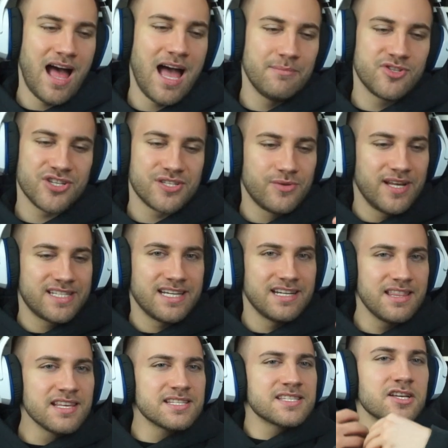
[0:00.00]
I'm just really
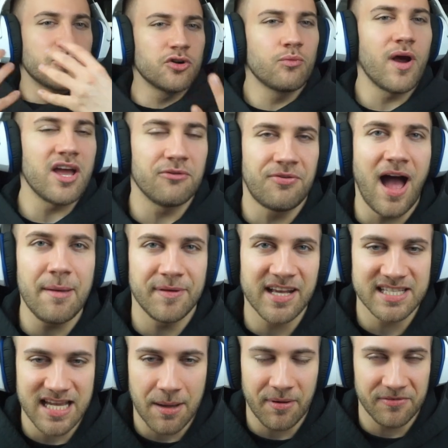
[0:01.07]
excited. This is a good way of
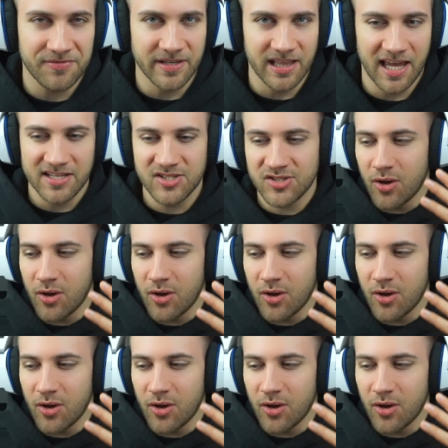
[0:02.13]
hyping us up, I feel like.